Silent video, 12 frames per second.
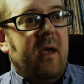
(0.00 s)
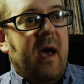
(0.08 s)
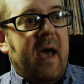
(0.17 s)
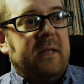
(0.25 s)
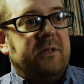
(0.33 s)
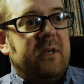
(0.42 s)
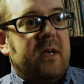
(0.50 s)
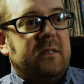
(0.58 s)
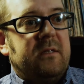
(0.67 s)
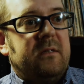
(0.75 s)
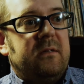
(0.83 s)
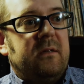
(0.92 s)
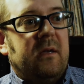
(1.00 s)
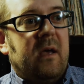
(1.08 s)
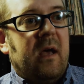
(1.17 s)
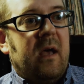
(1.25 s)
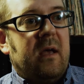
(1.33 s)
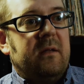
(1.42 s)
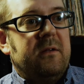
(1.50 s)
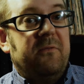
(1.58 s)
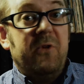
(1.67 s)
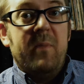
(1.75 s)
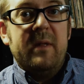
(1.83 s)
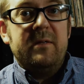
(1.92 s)
I just, a
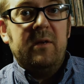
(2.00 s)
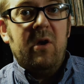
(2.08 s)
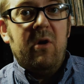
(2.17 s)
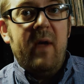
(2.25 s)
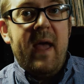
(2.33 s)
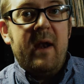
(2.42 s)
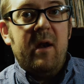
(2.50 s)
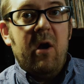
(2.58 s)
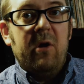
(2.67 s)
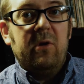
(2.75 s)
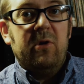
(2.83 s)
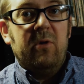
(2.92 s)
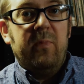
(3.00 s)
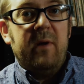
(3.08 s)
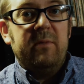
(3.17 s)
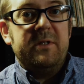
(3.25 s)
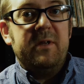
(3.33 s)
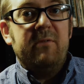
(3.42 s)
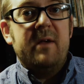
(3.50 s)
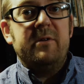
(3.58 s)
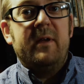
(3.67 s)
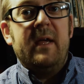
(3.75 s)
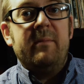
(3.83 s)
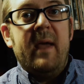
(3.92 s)
few months ago, had an article published in Razorcake